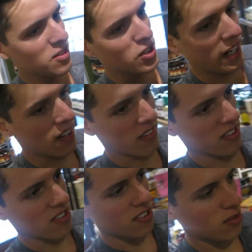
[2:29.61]
Try and look for
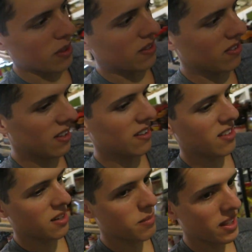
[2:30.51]
something sweet, something that's
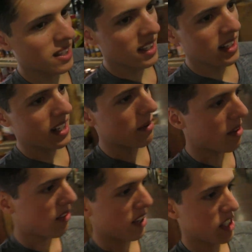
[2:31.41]
gonna be, not
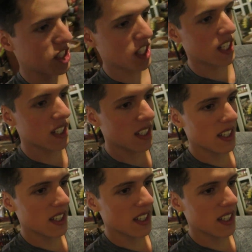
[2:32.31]
gonna feel like shit.